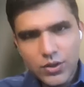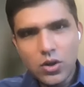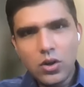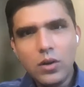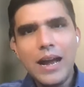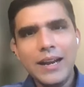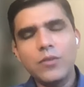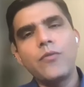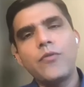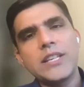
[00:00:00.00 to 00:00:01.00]
So, and
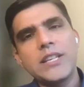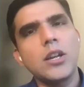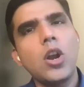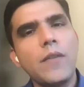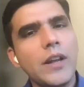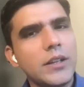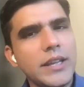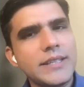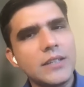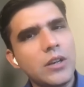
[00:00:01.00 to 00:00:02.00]
it would fix a lot of other
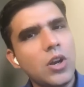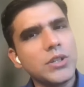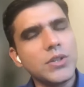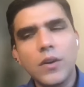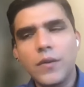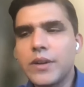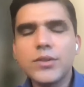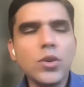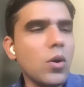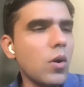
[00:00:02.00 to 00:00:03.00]
things as well, not just software.
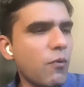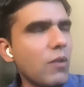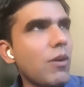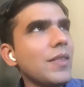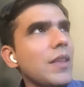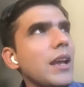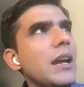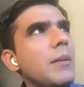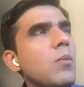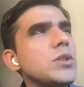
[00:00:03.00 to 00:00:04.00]
So, hopefully, one thing
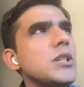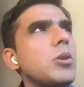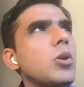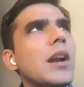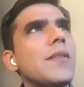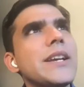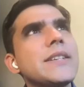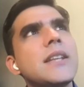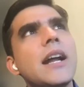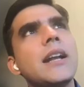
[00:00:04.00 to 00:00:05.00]
I was able to convey
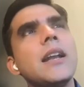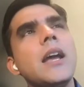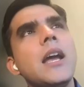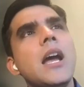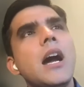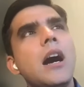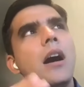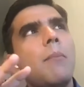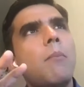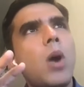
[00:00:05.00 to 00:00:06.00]
is that
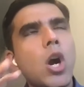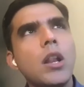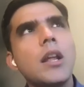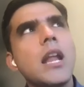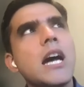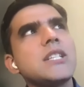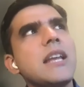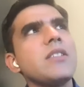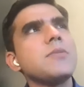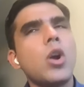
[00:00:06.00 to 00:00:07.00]
a model, a large
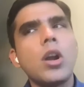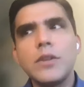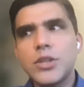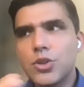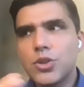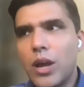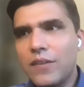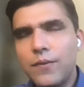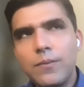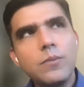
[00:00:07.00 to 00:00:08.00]
language model, which is good
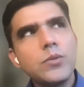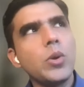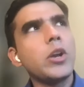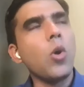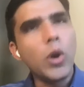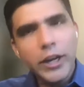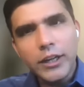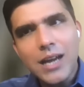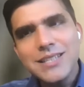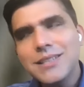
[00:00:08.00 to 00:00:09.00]
at doing coding
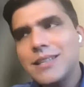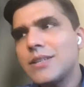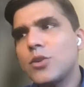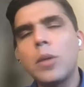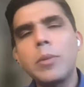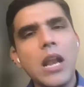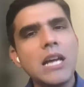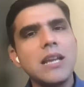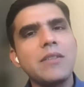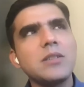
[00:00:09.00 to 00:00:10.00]
tasks is going to be
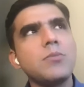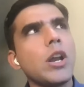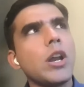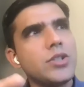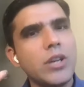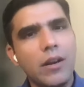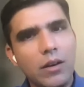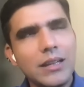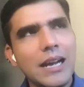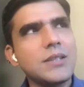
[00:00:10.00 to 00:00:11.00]
large language model in
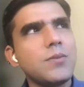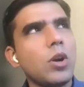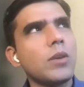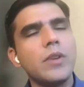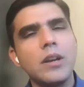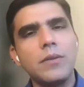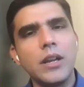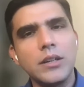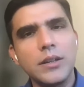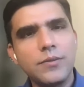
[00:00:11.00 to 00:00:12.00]
general. That's what we have
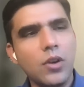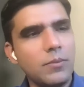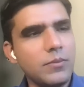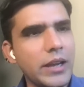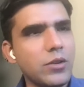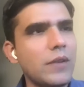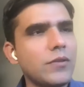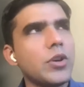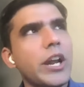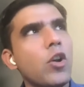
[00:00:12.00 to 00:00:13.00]
learned from. Like you have
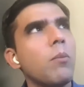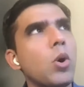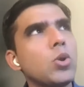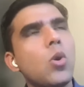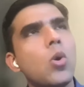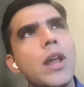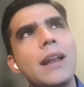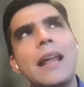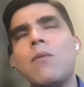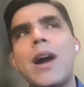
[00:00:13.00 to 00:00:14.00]
to train on both code
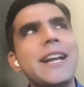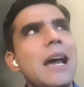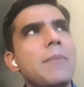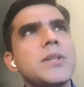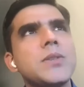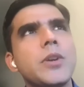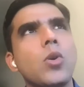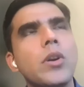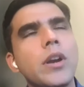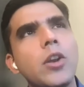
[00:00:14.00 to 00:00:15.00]
and, and why it happens, we
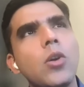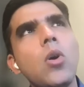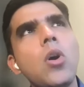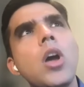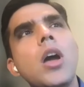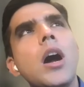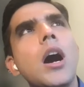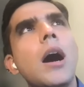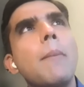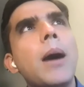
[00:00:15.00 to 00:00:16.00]
don't really know.
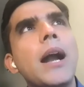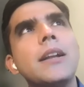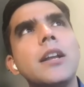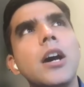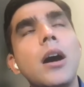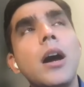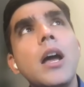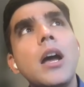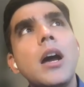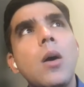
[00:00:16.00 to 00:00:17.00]
Uh, but uh,
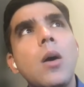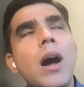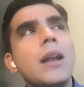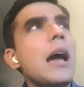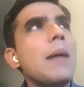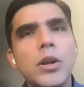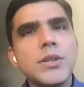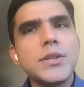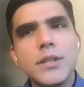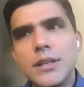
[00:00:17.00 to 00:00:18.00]
uh, one
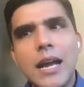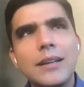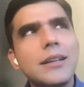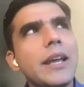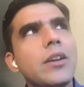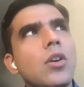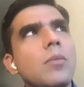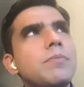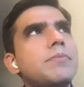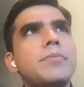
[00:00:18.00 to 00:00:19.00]
hypothesis is that like, you
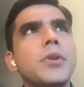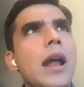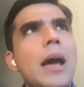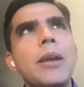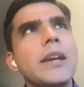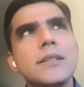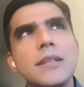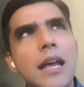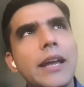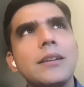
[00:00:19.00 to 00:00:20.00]
know, programming is
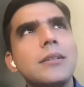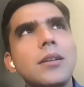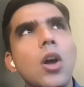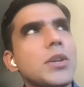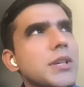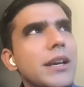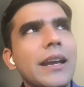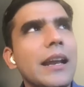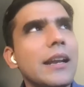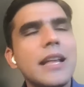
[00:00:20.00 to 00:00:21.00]
like
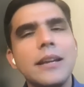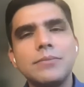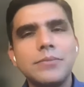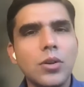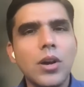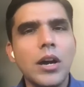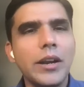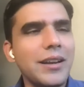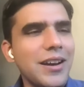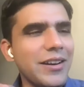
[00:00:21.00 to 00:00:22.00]
logic and it's like, you know,
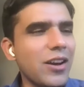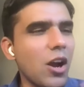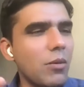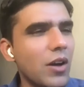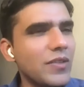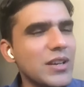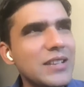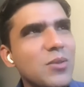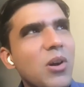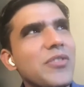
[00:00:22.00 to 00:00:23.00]
Curry Curry-Howard
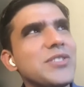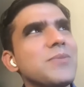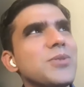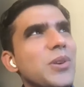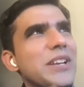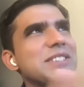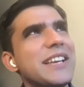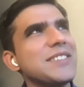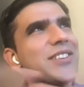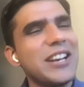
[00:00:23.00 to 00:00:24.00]
isomorphism. So
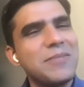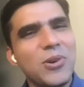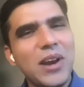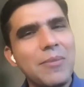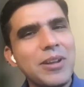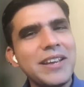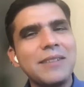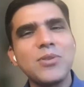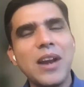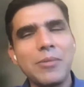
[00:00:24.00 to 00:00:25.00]
reasoning is really programming
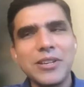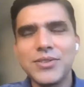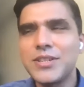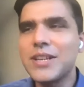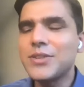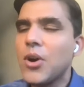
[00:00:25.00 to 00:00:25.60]
and programming is reasoning.